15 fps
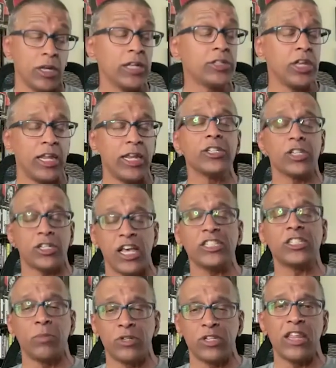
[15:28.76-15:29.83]
It is a
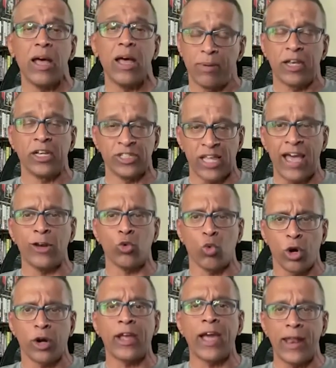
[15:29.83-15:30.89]
testament to them because they had to
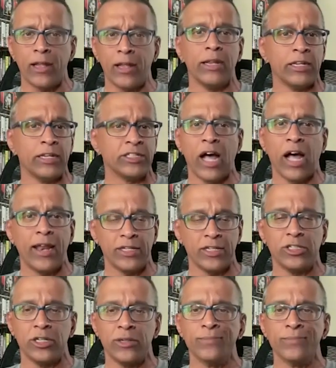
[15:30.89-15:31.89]
work at it. It's not easy.